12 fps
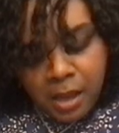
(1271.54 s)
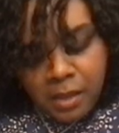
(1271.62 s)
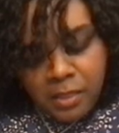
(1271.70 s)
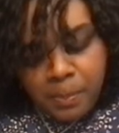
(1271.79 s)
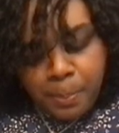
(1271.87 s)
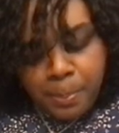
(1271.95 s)

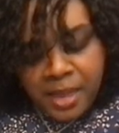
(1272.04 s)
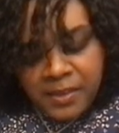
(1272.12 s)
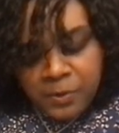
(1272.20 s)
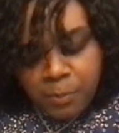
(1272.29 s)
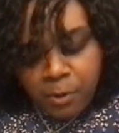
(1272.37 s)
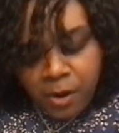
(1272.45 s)
The
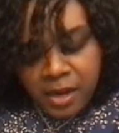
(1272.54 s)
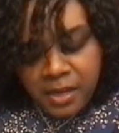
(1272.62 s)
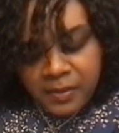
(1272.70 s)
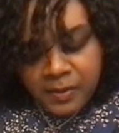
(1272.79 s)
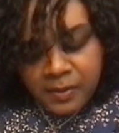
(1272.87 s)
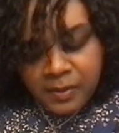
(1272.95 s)
best
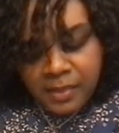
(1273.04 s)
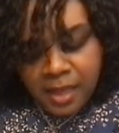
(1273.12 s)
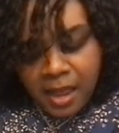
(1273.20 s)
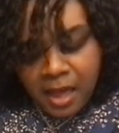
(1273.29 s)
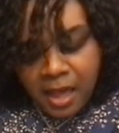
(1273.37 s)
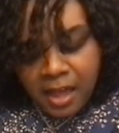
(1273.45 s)
price
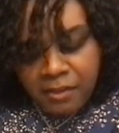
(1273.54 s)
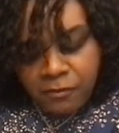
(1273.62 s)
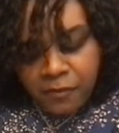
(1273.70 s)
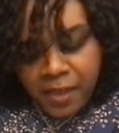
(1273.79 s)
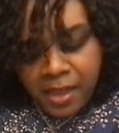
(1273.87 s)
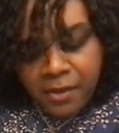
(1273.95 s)
that I
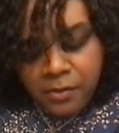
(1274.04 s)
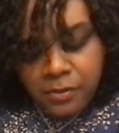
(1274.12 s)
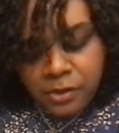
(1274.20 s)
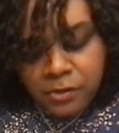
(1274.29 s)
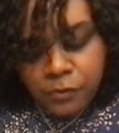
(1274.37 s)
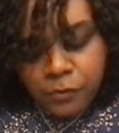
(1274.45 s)

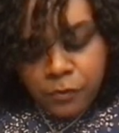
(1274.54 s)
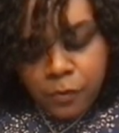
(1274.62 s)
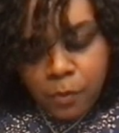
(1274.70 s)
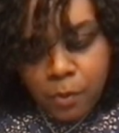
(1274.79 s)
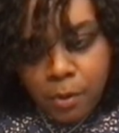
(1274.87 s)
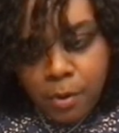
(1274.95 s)
found
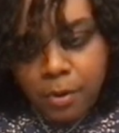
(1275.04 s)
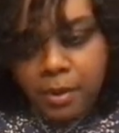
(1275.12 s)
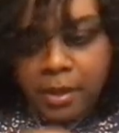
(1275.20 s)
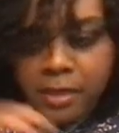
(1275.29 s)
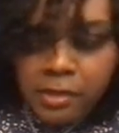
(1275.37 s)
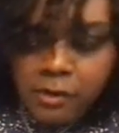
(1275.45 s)
for
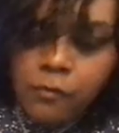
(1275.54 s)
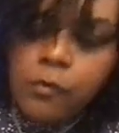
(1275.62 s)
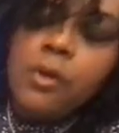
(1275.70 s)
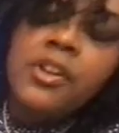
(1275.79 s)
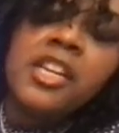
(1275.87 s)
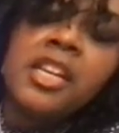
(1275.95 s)
the
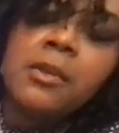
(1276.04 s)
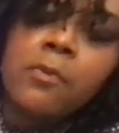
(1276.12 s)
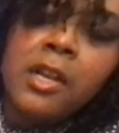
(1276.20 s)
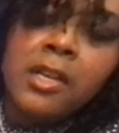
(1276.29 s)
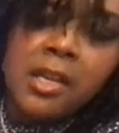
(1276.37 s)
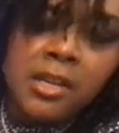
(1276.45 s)

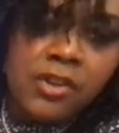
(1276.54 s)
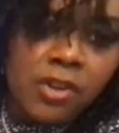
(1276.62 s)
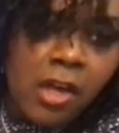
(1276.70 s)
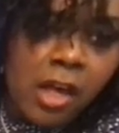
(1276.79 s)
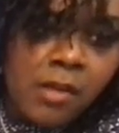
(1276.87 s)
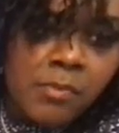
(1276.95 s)
14-in-1 Ninja
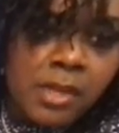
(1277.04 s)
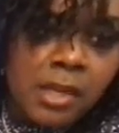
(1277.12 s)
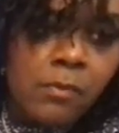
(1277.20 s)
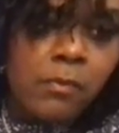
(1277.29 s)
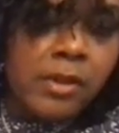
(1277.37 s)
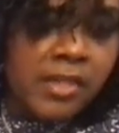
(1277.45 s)

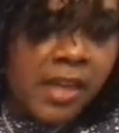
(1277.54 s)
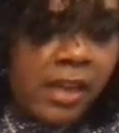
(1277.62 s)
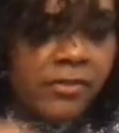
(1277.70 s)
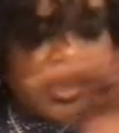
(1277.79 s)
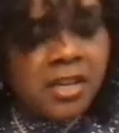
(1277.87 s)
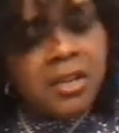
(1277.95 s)
Combi
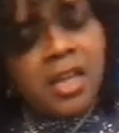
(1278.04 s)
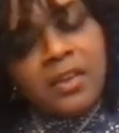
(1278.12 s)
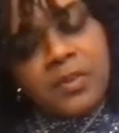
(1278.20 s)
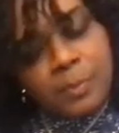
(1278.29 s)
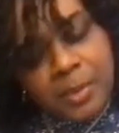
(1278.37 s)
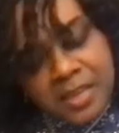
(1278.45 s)
without the
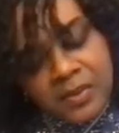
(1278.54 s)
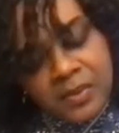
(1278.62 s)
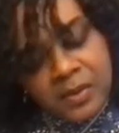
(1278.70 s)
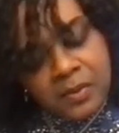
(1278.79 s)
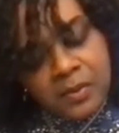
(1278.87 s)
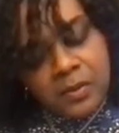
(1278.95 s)
deluxe
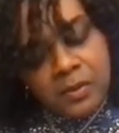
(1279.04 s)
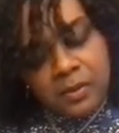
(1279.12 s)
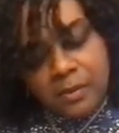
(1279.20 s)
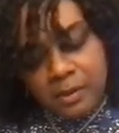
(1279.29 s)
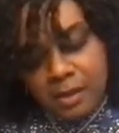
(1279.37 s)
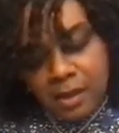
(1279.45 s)
pieces
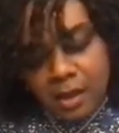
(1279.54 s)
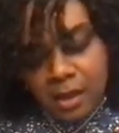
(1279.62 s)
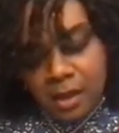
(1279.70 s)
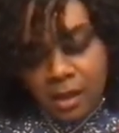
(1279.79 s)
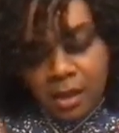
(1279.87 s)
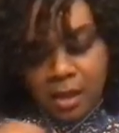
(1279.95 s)

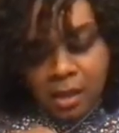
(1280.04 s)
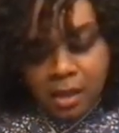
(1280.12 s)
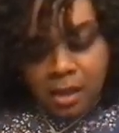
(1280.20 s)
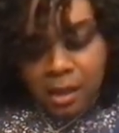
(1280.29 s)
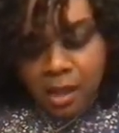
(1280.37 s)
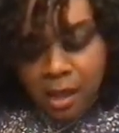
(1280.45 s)

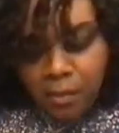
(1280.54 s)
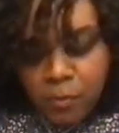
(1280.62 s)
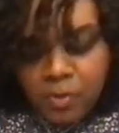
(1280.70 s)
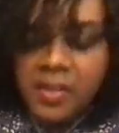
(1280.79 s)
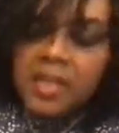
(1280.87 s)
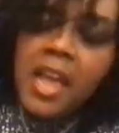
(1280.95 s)

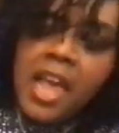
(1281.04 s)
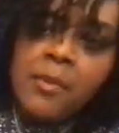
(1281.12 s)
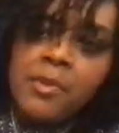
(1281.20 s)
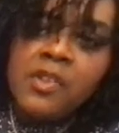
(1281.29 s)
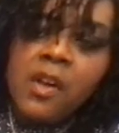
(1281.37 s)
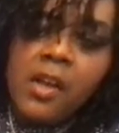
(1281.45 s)
was at
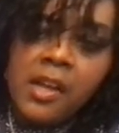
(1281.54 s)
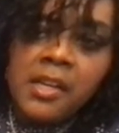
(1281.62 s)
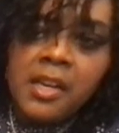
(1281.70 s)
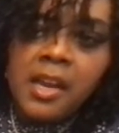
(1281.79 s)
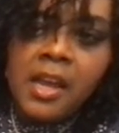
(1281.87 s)
Amazon,